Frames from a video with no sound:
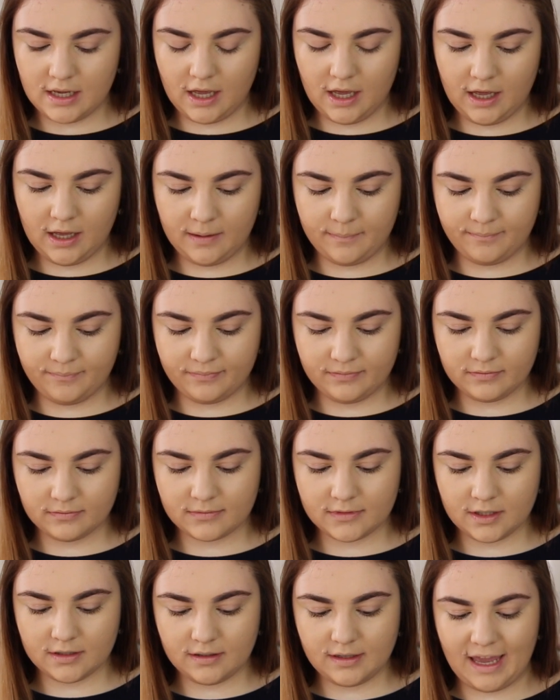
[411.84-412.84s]

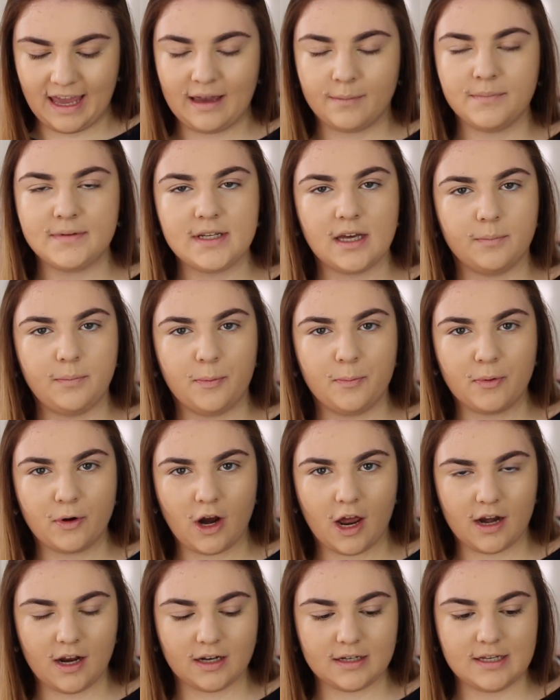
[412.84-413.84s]
amped up
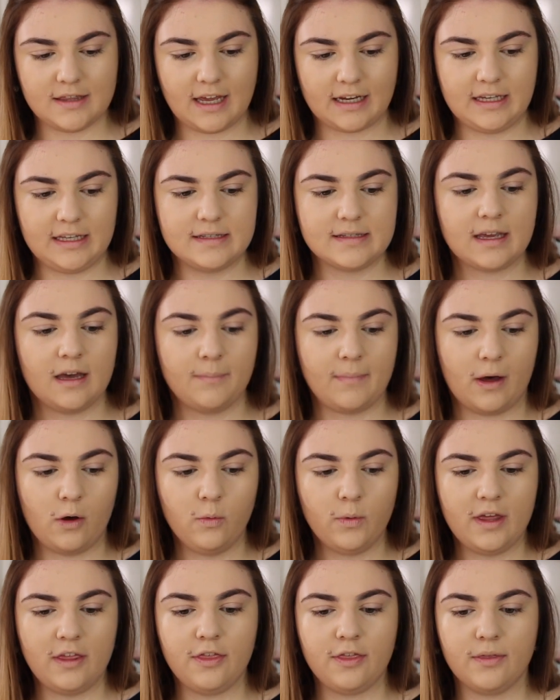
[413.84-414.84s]
product that he's come
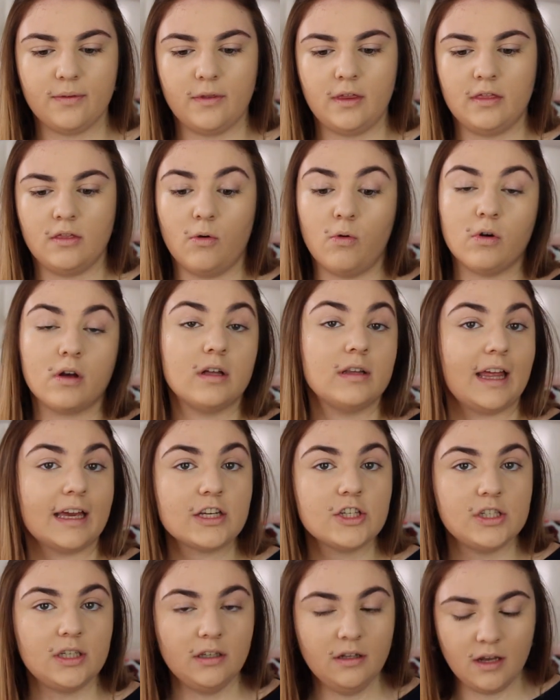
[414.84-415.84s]
out with in the whole
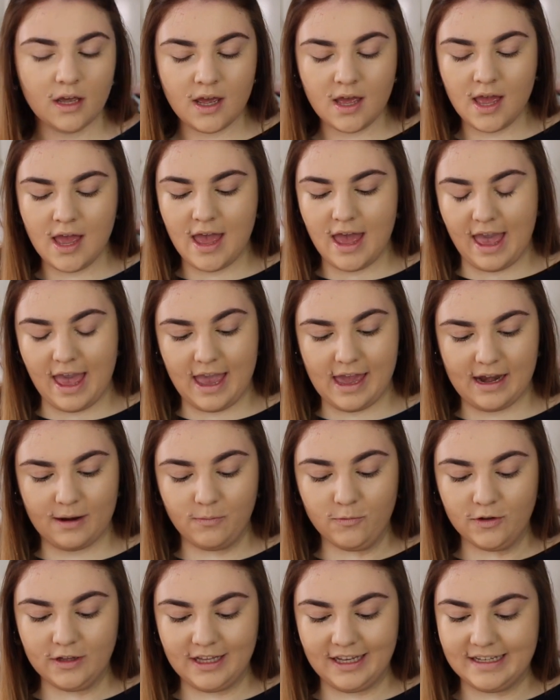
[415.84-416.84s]
collection, and
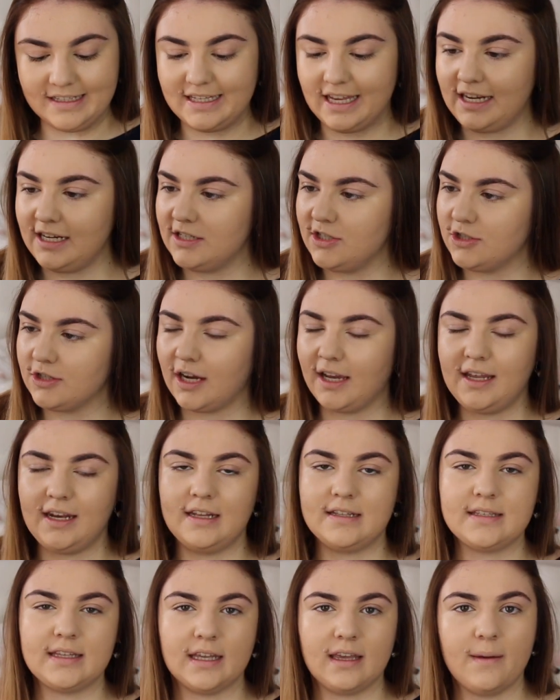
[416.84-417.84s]
I'm really excited to try it.
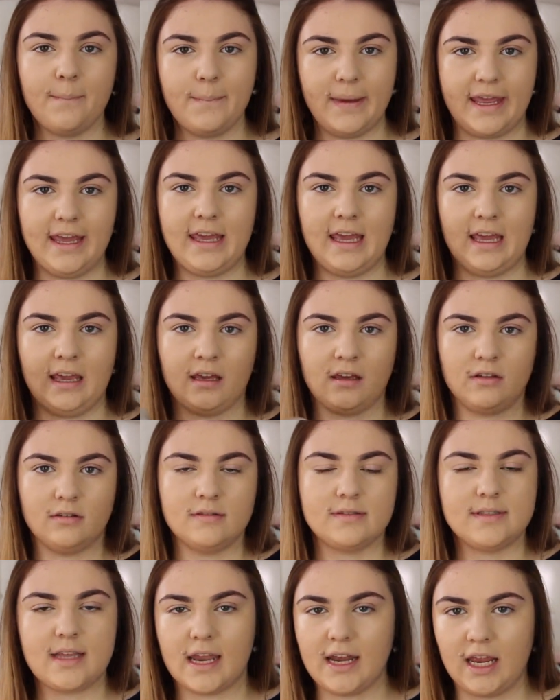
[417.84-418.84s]
It's like a
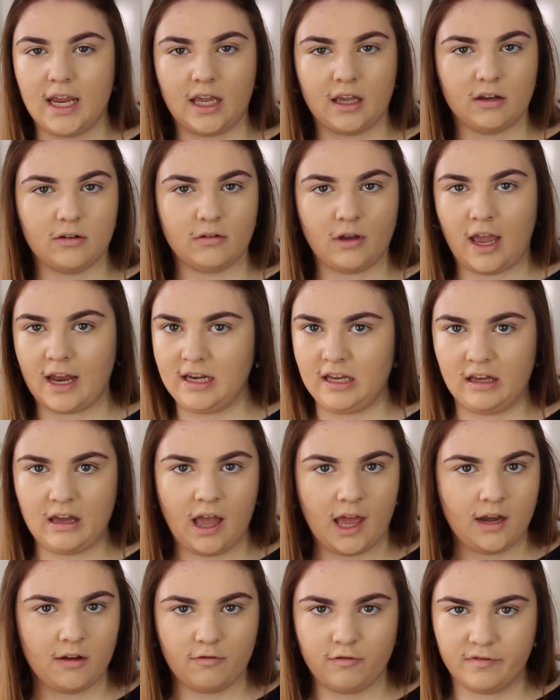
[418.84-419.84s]
baking, setting, any
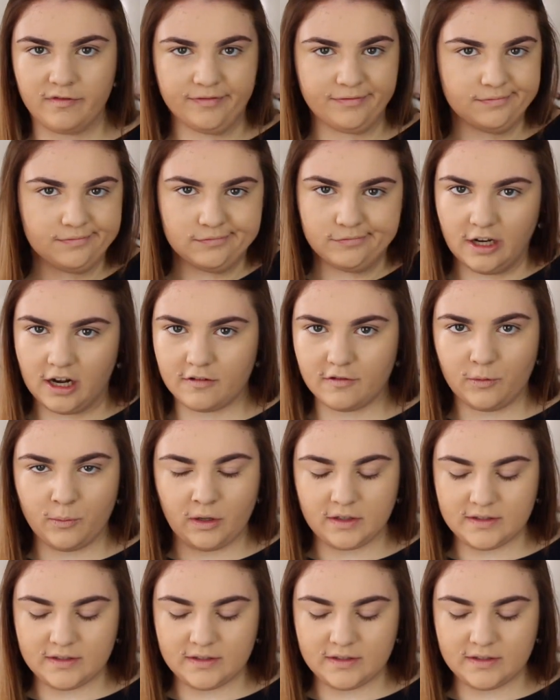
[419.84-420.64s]
kind of whatever